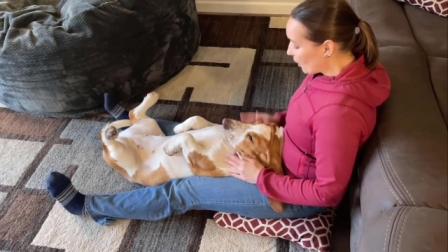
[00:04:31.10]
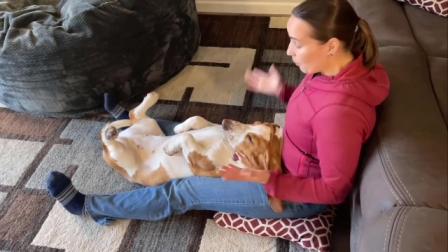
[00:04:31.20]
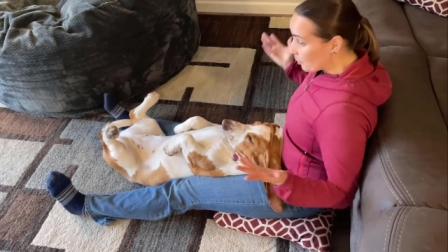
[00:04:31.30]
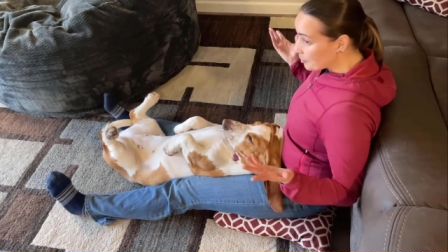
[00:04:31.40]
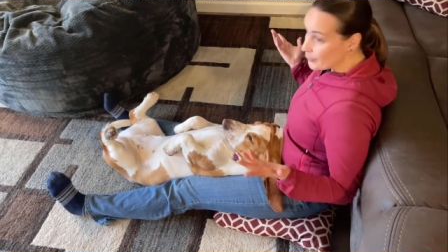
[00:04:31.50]

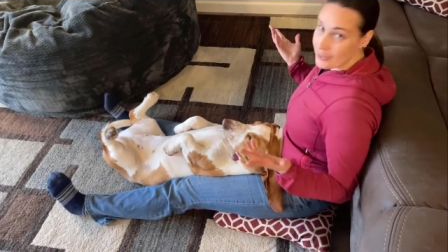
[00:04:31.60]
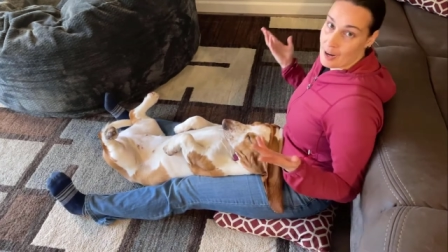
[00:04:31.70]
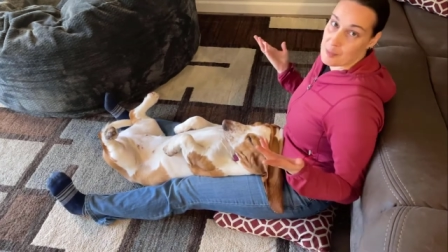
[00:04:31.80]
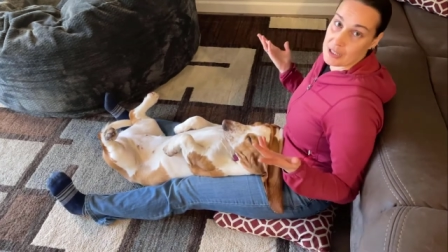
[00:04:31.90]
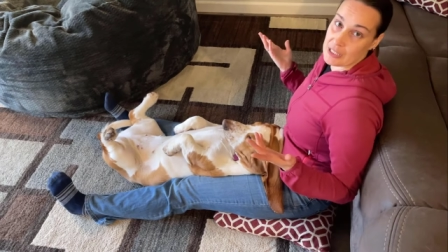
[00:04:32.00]
Or more
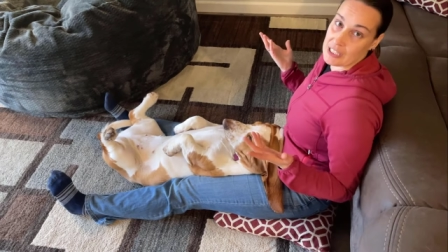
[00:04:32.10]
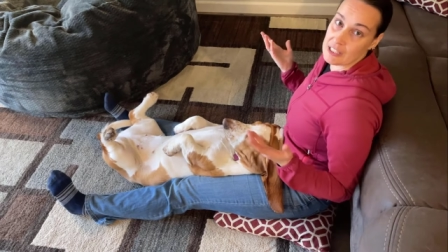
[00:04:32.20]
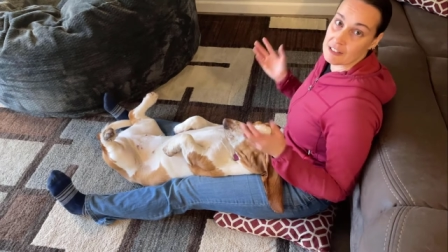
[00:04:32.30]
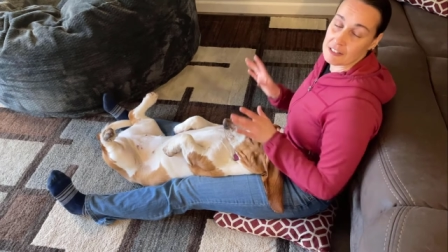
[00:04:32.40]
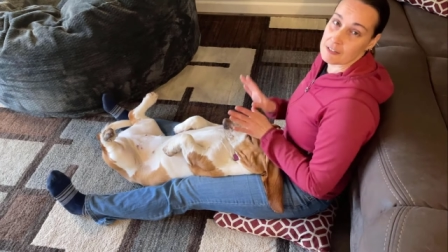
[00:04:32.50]

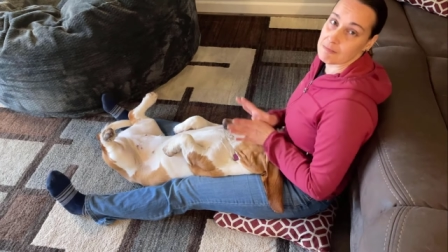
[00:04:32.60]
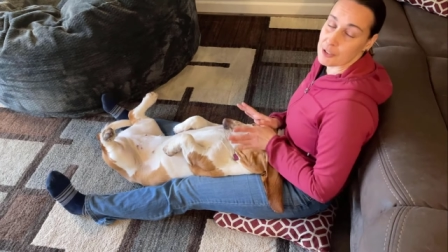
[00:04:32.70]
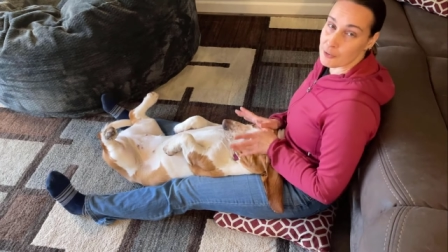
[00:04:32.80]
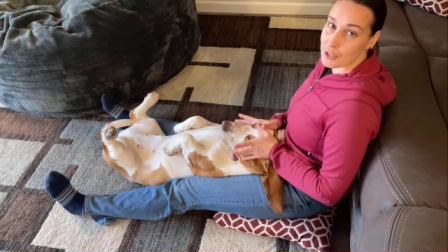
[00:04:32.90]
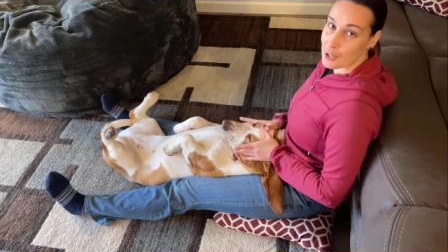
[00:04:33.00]
commonly,
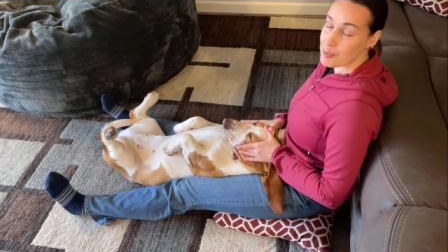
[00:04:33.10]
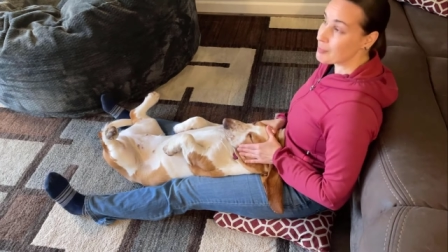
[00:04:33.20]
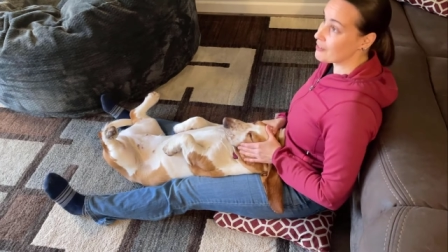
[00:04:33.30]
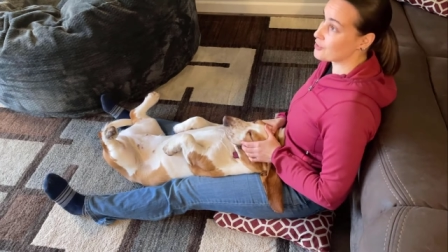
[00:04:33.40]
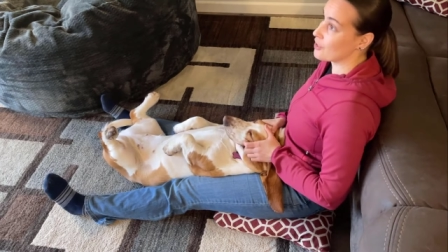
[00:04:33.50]
you know, a lot of
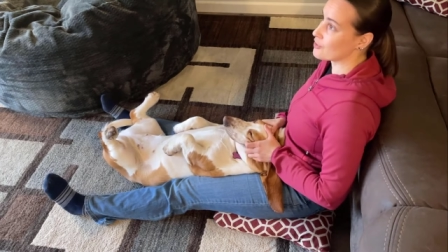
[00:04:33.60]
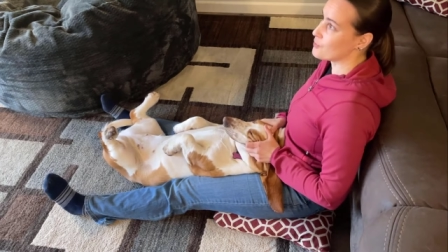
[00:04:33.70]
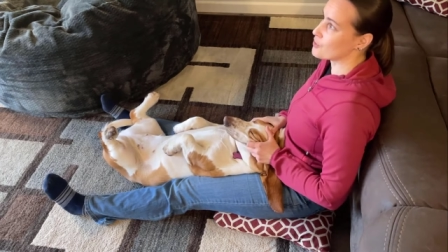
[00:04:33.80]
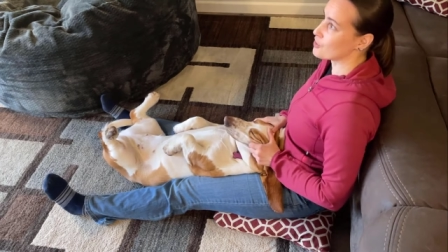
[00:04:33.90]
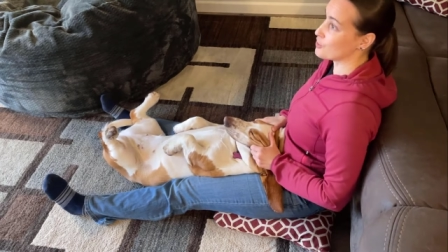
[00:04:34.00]
people have dogs
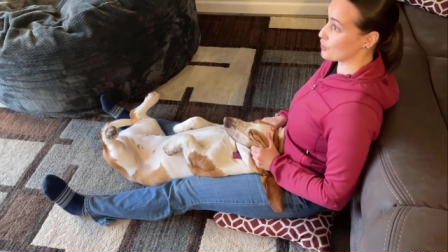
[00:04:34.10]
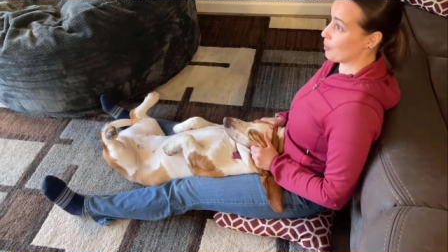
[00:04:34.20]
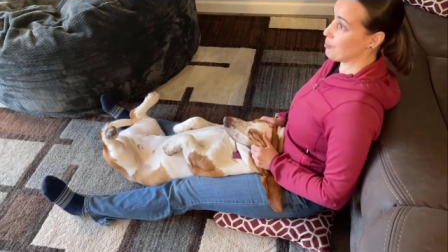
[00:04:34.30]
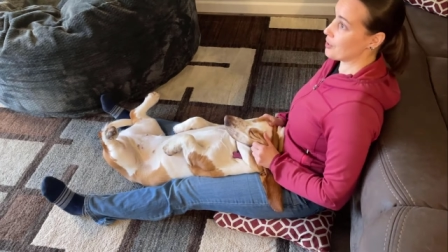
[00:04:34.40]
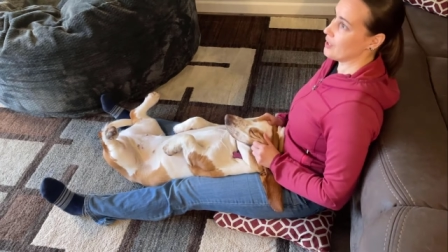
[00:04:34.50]
who just
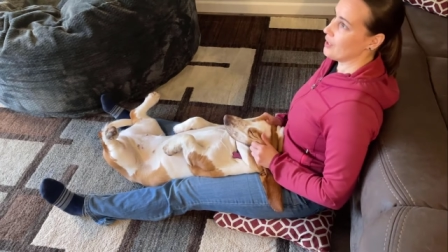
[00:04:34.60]
jump.